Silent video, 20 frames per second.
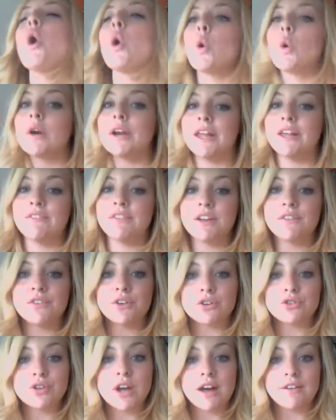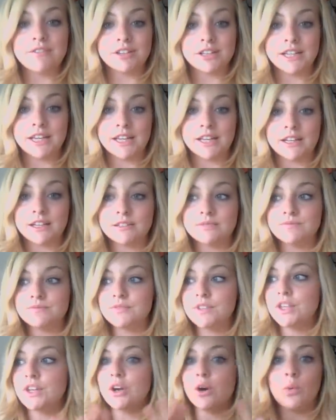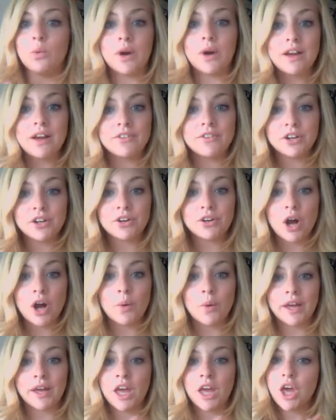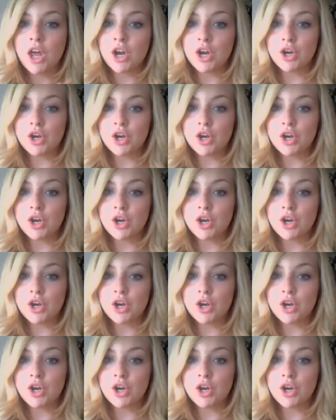Or even if you're traveling, you know, wherever you're going,